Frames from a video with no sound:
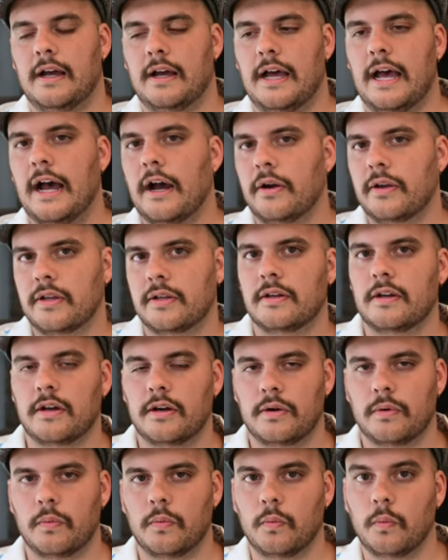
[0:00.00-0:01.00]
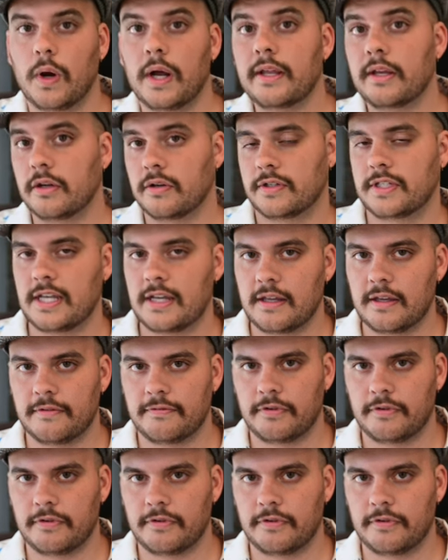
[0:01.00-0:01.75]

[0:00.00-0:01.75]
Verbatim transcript: how you, or what you're taking